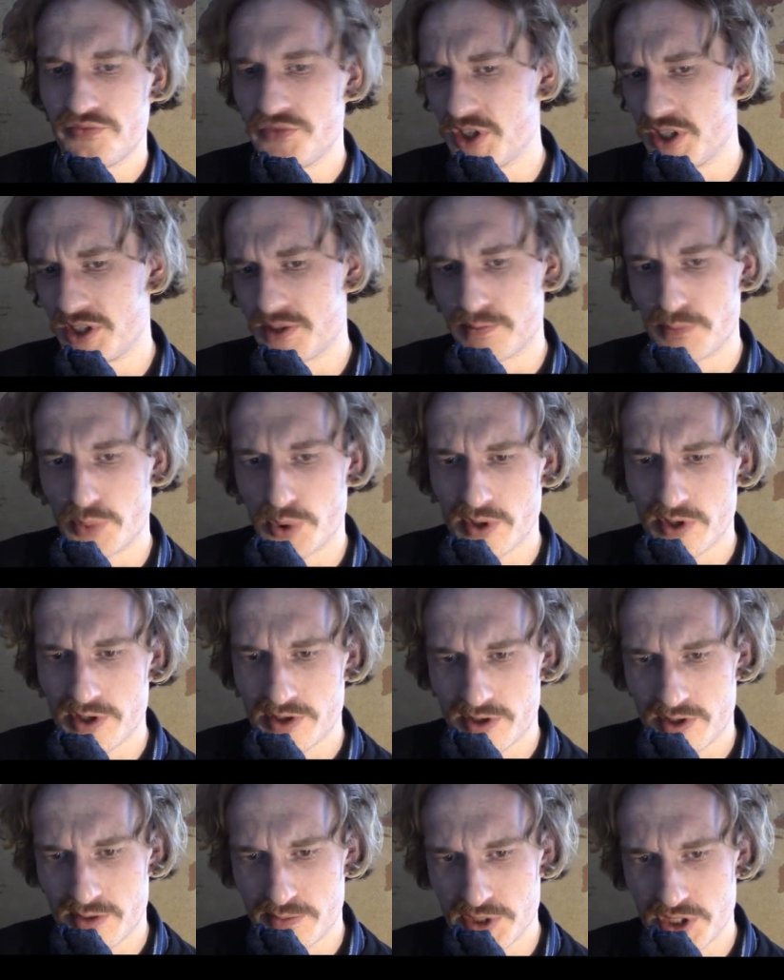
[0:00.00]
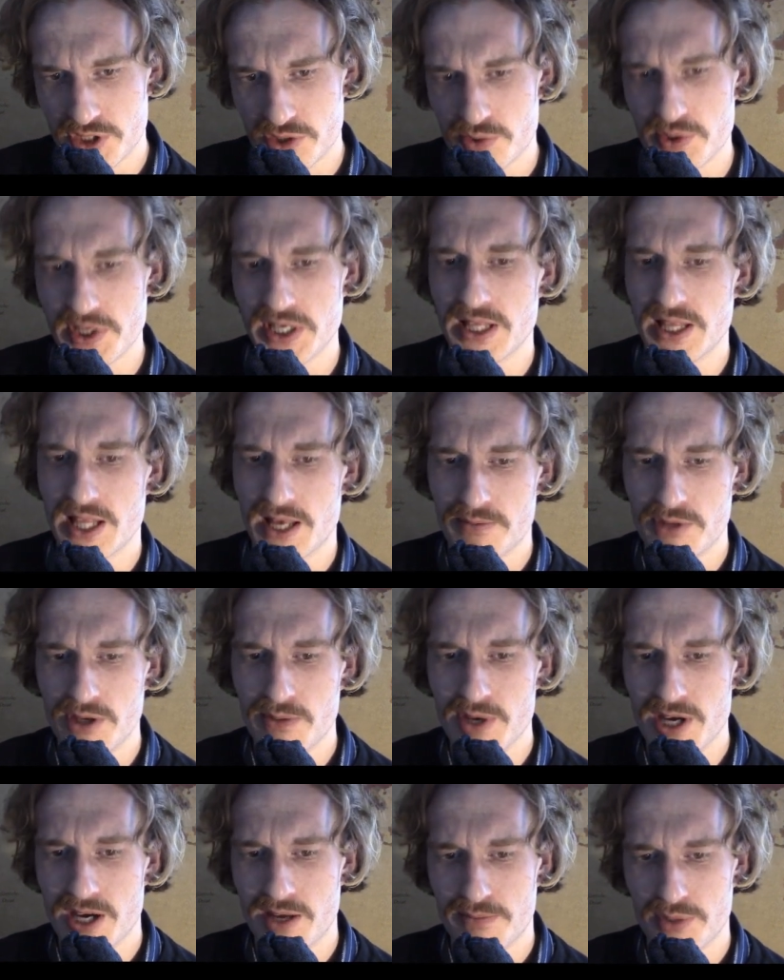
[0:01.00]
this border between
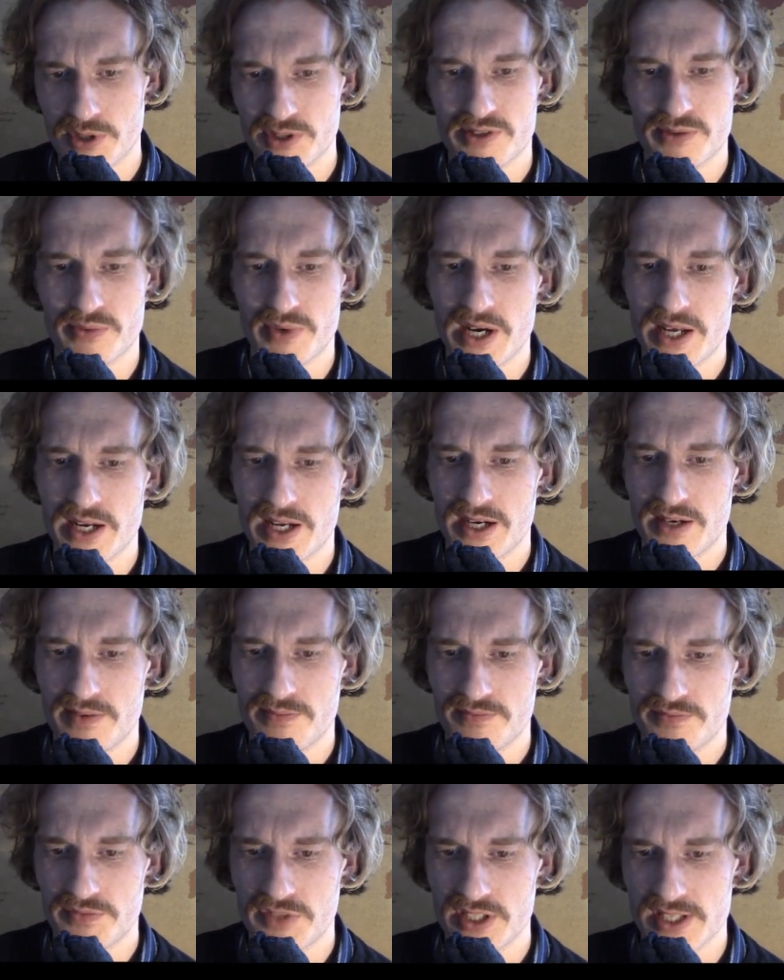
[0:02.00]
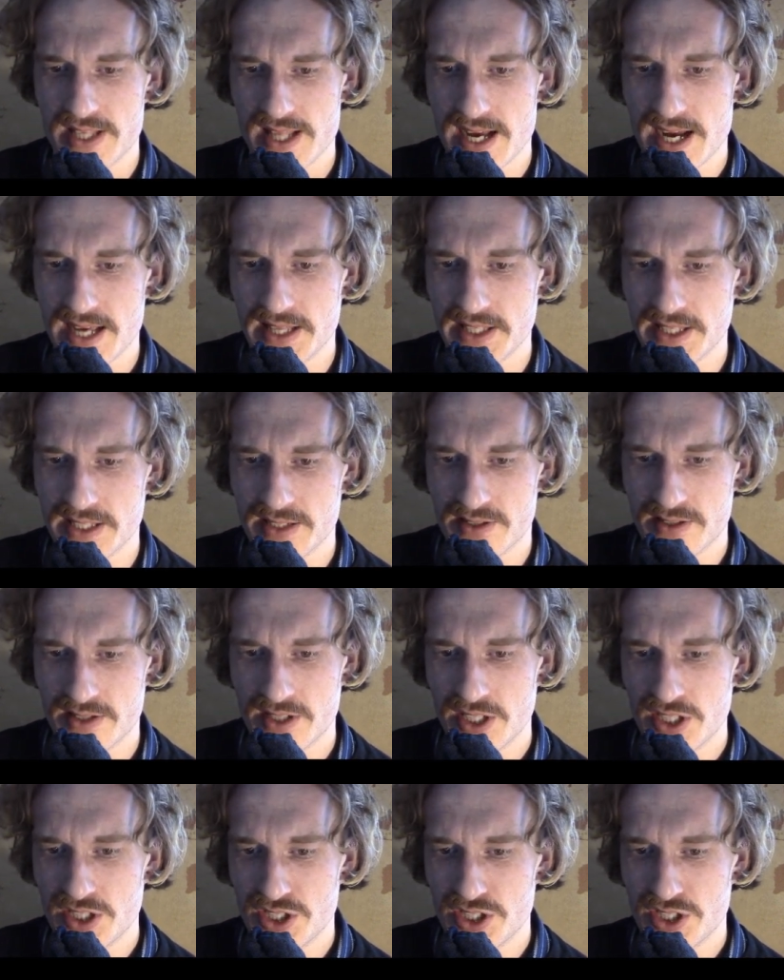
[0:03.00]
Namibia and Botswana, this line here,